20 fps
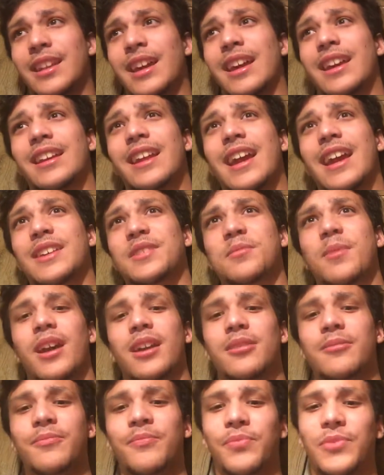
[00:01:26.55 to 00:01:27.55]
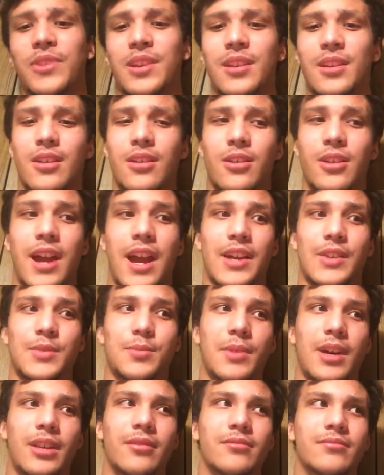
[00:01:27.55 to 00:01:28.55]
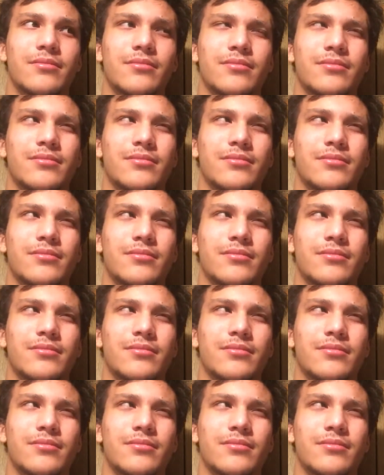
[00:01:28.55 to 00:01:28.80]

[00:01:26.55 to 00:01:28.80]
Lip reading: like an X-Man or X-Men.